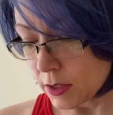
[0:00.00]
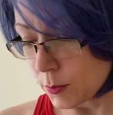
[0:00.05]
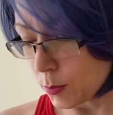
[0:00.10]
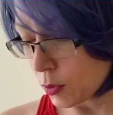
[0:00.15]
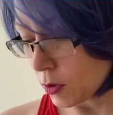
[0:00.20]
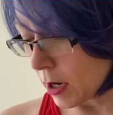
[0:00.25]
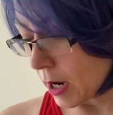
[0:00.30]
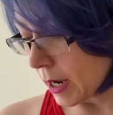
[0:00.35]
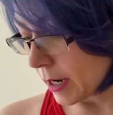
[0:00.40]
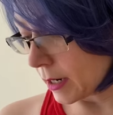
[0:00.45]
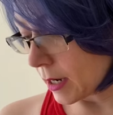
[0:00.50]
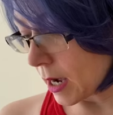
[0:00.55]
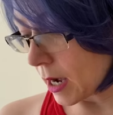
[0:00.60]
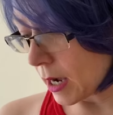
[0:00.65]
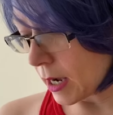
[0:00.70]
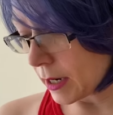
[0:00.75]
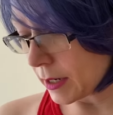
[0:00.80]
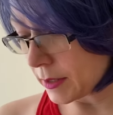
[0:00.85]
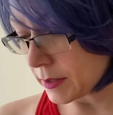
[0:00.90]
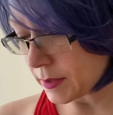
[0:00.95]
prying
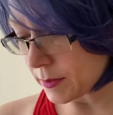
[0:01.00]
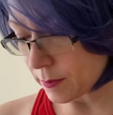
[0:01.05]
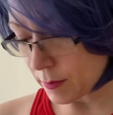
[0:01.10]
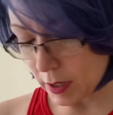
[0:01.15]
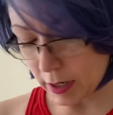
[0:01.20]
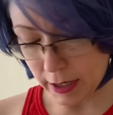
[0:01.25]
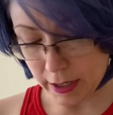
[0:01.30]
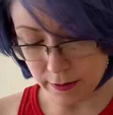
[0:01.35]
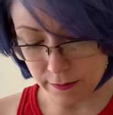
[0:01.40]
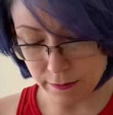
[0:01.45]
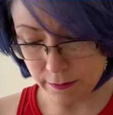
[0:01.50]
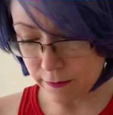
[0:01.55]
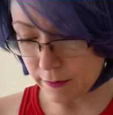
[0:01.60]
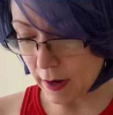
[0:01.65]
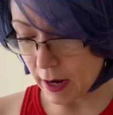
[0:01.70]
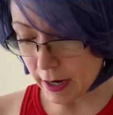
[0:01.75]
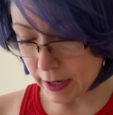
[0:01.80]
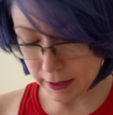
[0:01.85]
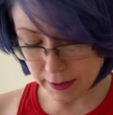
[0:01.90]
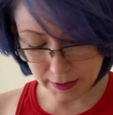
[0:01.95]
eyes might
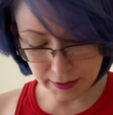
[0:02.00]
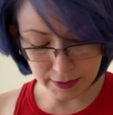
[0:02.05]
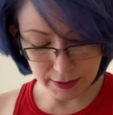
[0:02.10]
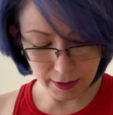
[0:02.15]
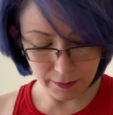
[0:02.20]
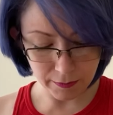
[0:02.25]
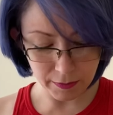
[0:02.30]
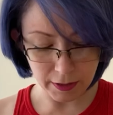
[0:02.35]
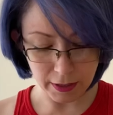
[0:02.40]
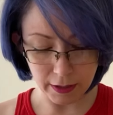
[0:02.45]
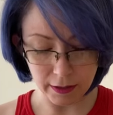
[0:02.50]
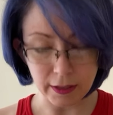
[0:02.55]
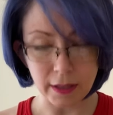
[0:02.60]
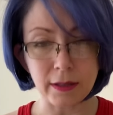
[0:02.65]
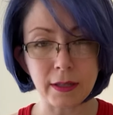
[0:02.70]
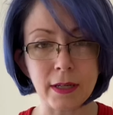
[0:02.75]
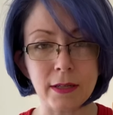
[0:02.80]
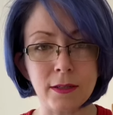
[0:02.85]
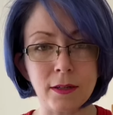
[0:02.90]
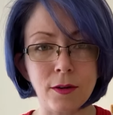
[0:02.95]
find something that
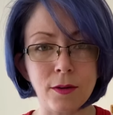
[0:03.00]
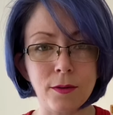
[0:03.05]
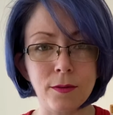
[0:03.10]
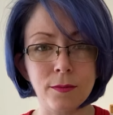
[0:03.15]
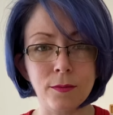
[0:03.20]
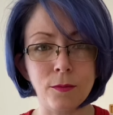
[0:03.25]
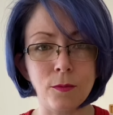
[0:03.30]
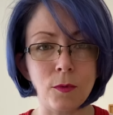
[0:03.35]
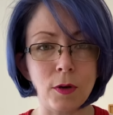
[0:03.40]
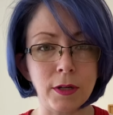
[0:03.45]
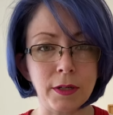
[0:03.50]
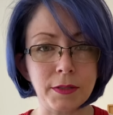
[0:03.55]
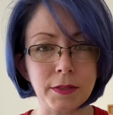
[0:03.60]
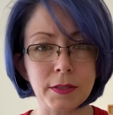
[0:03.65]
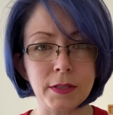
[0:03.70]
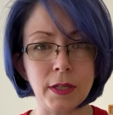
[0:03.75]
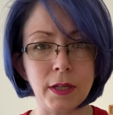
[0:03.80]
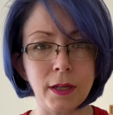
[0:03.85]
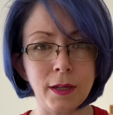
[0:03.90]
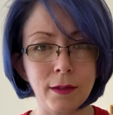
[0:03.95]
they don't want to
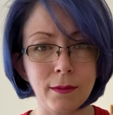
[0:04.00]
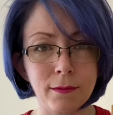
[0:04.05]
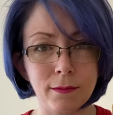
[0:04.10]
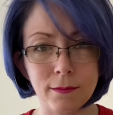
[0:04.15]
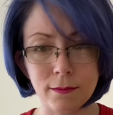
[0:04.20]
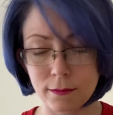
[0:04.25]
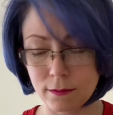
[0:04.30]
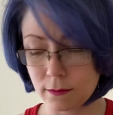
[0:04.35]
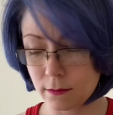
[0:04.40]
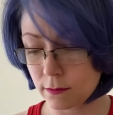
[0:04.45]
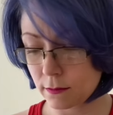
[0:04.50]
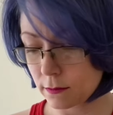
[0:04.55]
see.